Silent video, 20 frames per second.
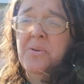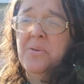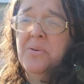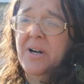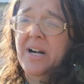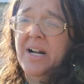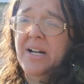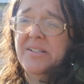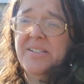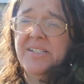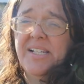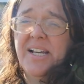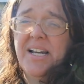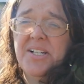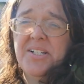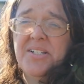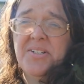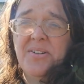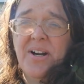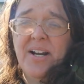we're
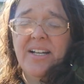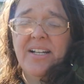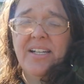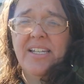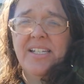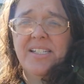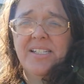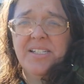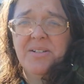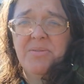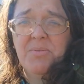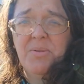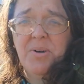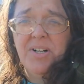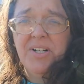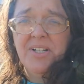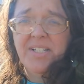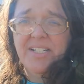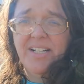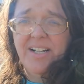outside trying to get some
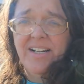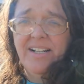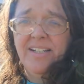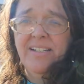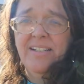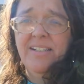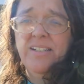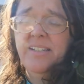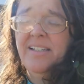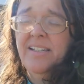work done.